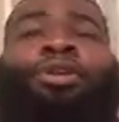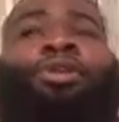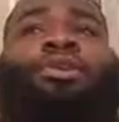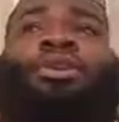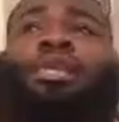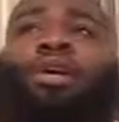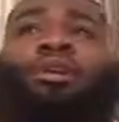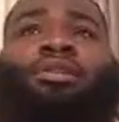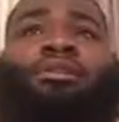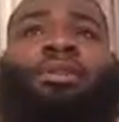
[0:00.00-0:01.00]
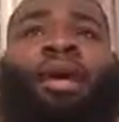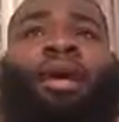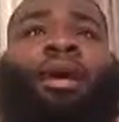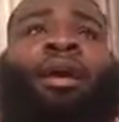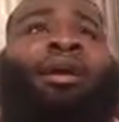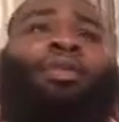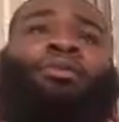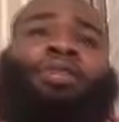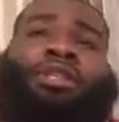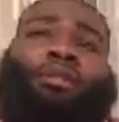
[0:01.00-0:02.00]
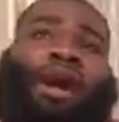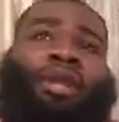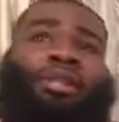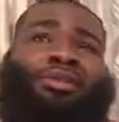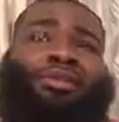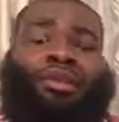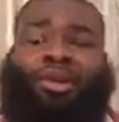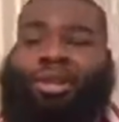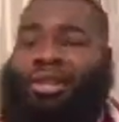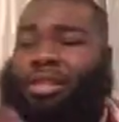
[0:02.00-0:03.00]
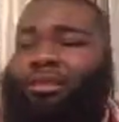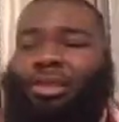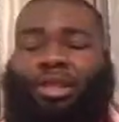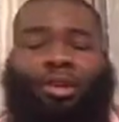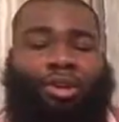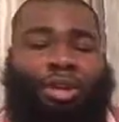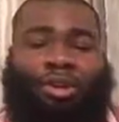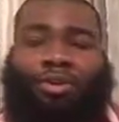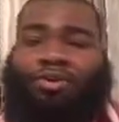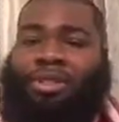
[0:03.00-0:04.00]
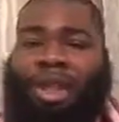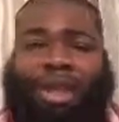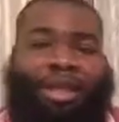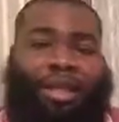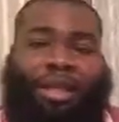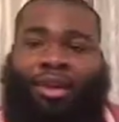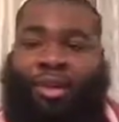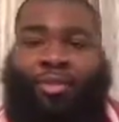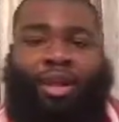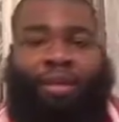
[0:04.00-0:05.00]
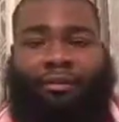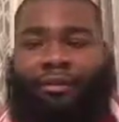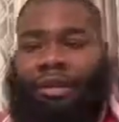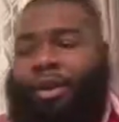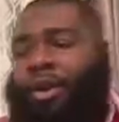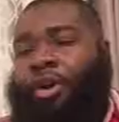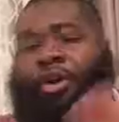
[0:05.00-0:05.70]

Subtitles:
So he tells him that the reason why it doesn't work because of some security codes that he need or whatever.